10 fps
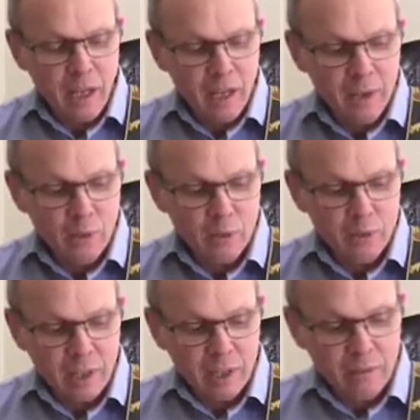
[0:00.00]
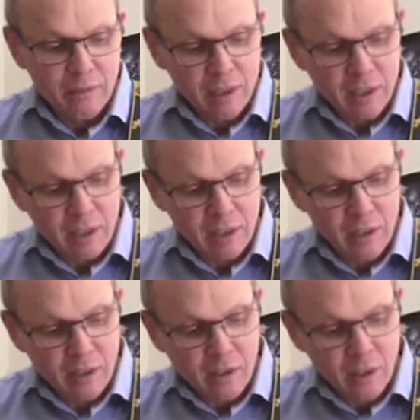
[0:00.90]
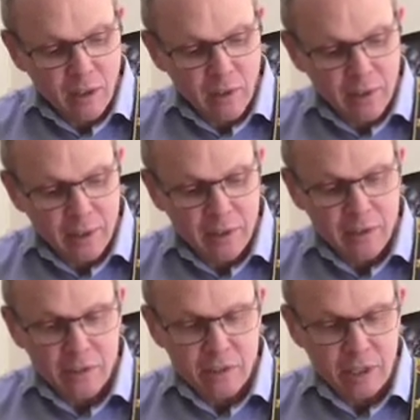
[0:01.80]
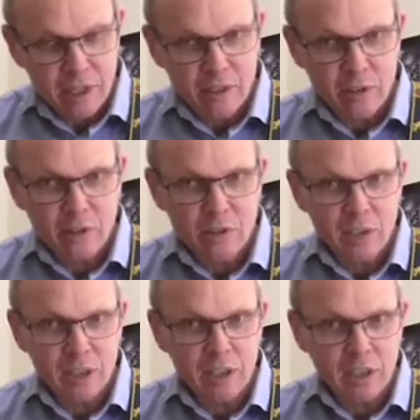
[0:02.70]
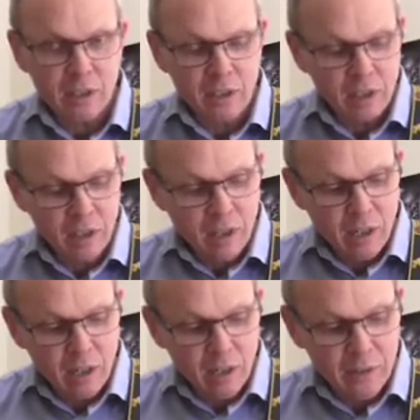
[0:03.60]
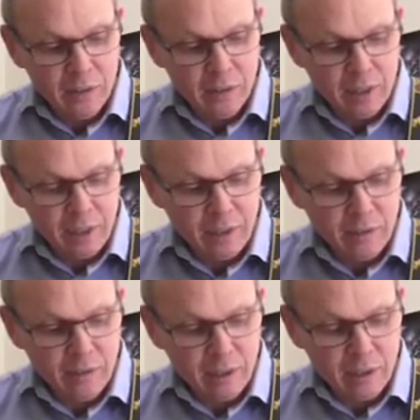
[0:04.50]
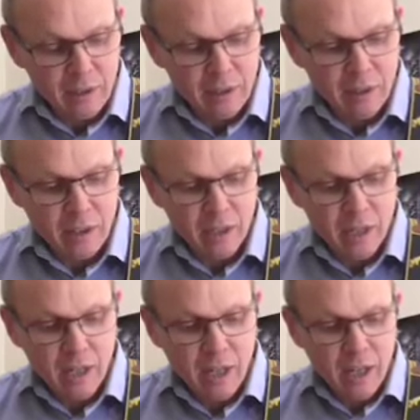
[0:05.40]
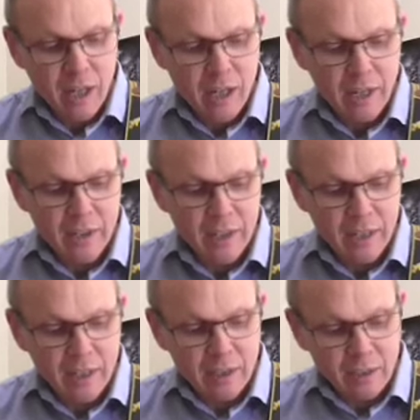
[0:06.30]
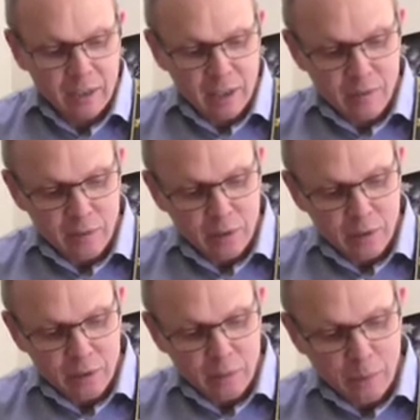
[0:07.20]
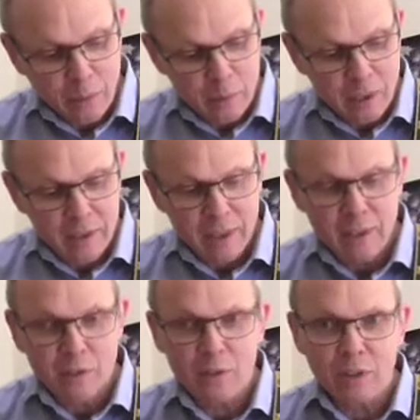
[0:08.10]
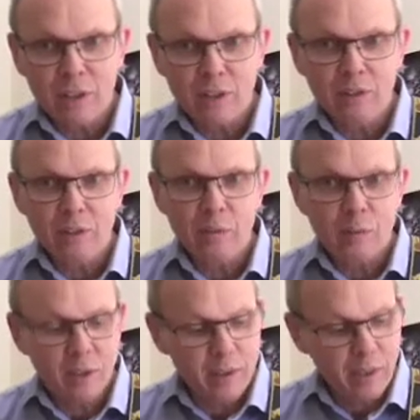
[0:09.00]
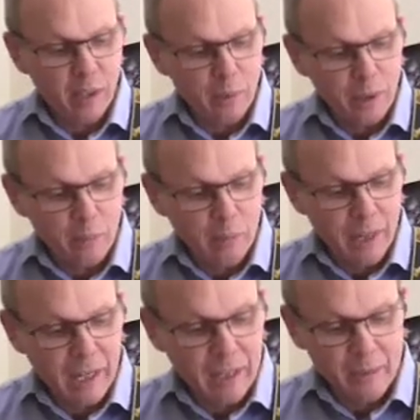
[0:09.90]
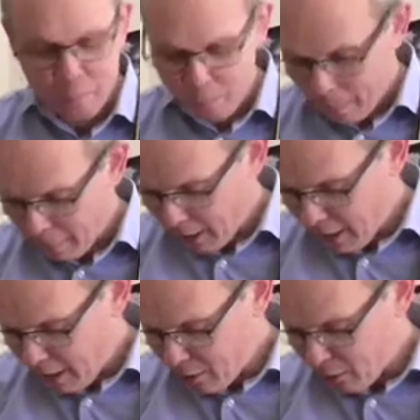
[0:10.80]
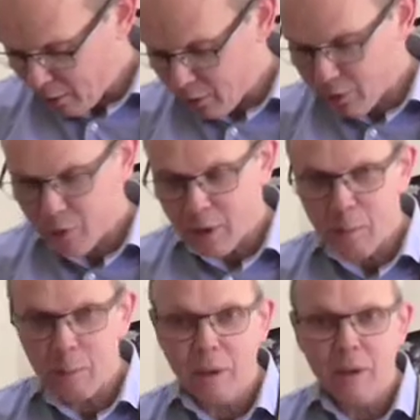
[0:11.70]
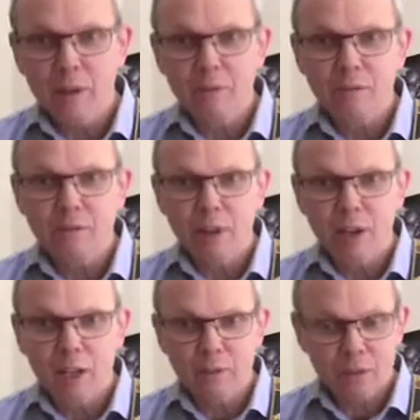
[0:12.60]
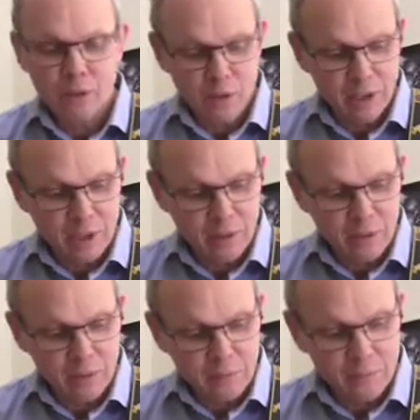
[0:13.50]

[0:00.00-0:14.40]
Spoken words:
and your second finger on the 2nd string on the 2nd fret. And then careful not to bump any of the other strings with your thumb on the back, and you can strum 5 strings.